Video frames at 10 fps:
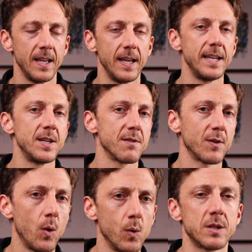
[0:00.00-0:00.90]
It is of
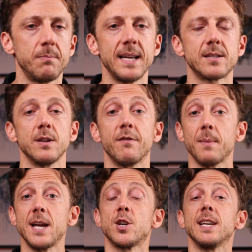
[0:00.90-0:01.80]
course based on
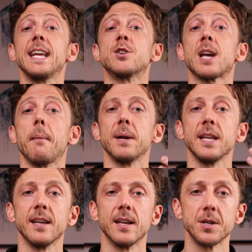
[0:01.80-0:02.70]
information each
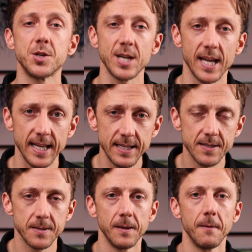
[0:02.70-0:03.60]
company shares,